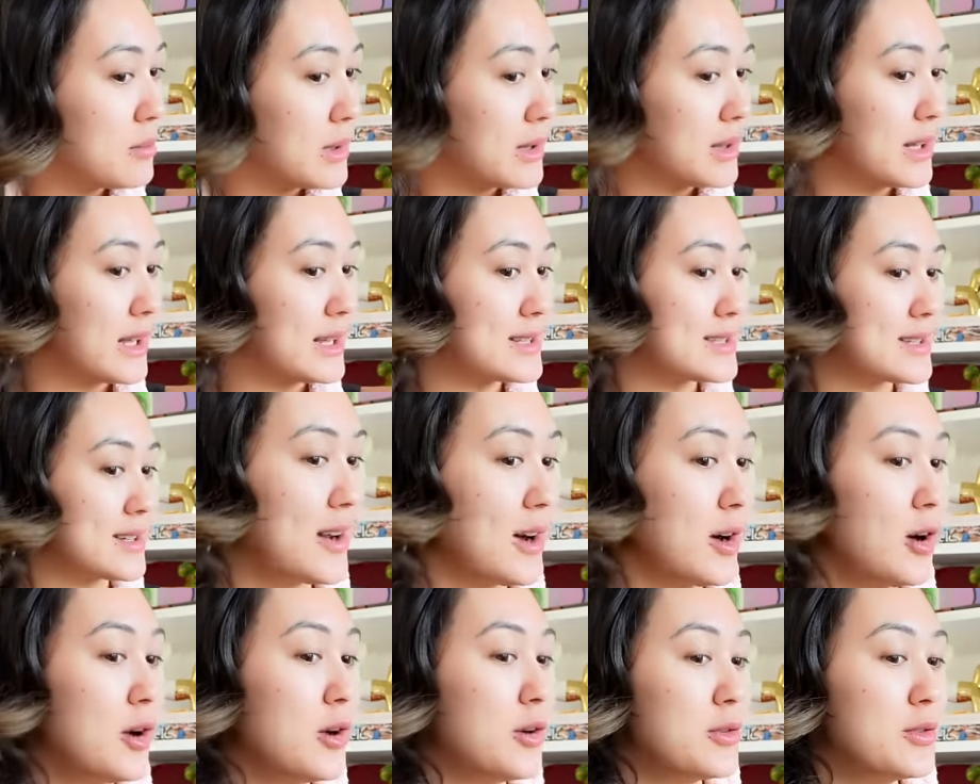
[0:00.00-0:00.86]
Let's,
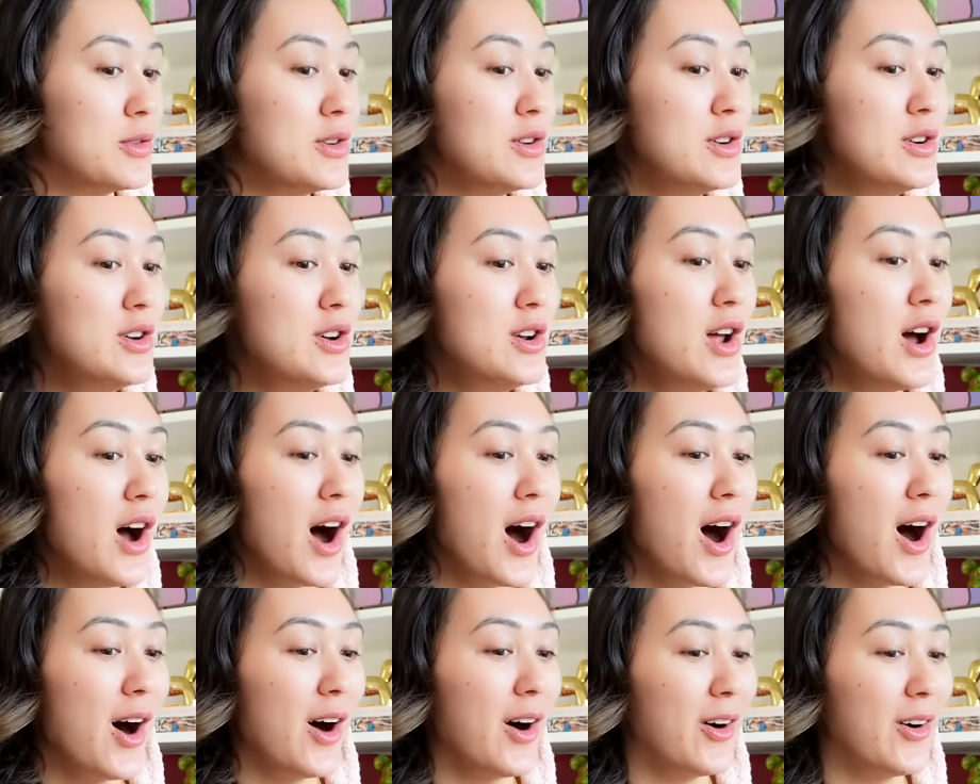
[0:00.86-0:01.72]
oh
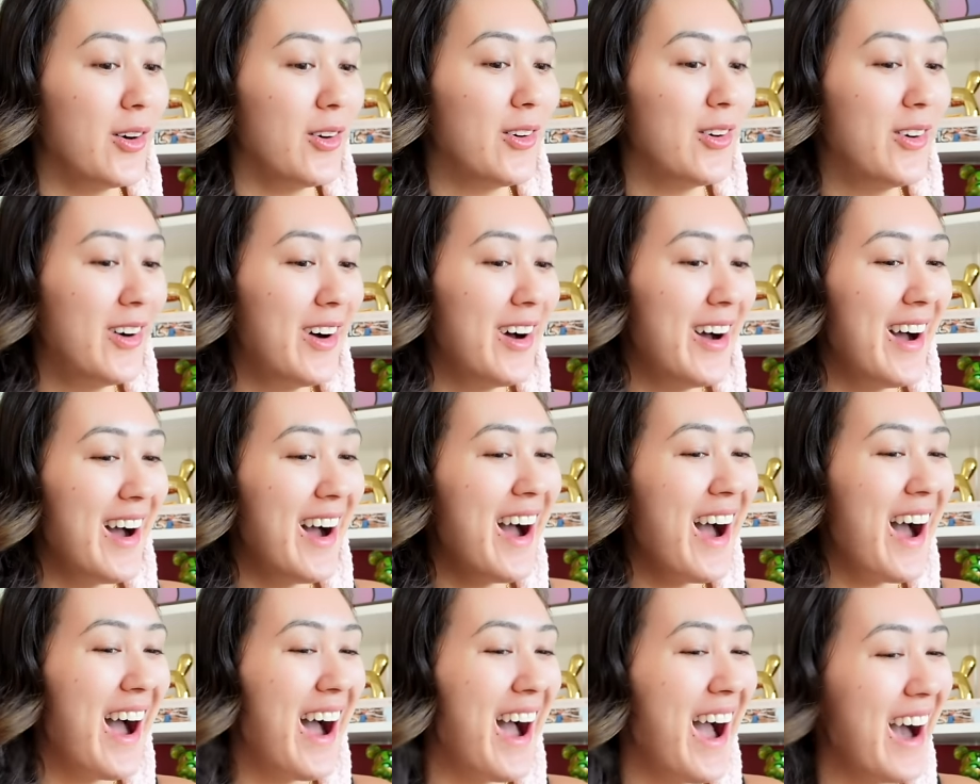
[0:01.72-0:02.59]
no.
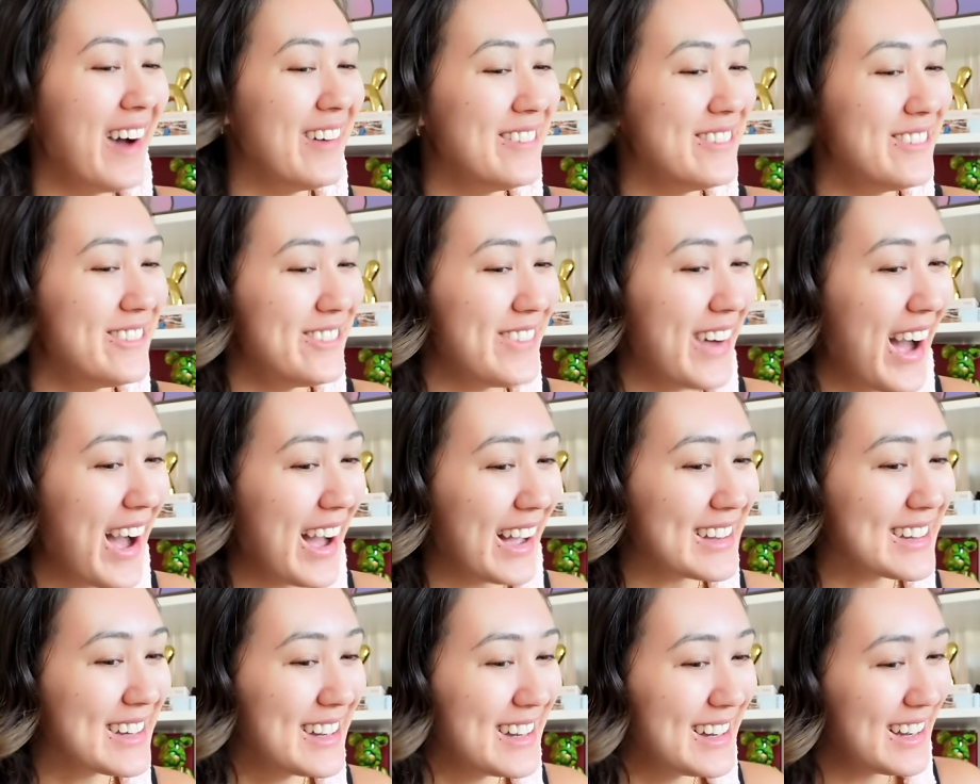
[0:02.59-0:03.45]

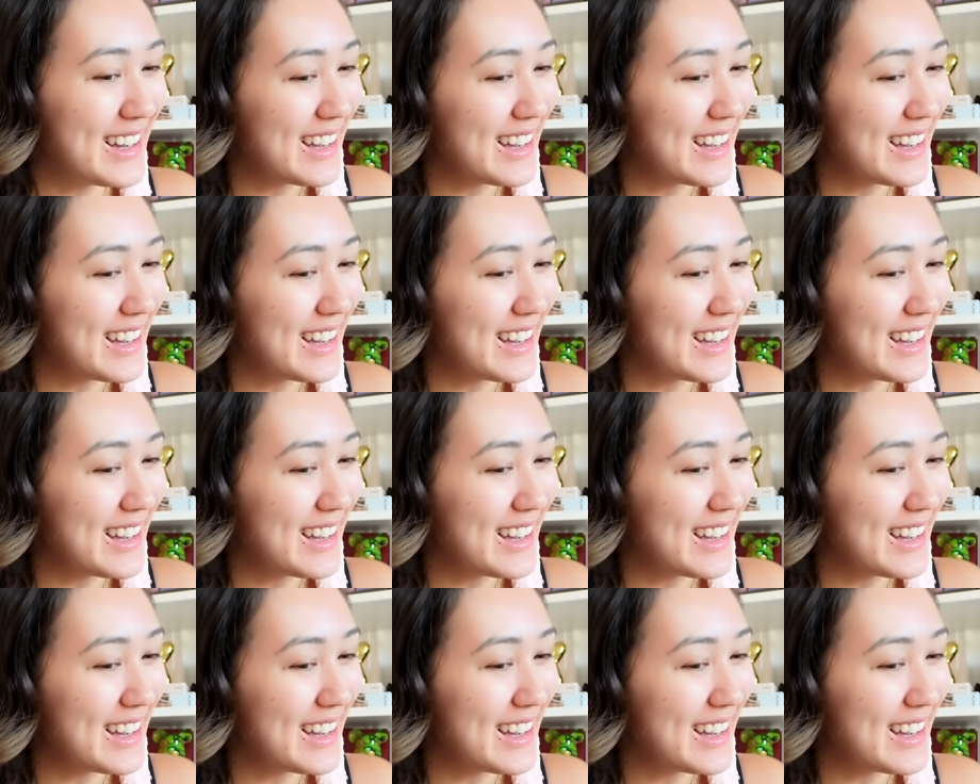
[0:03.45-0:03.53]
Fuck.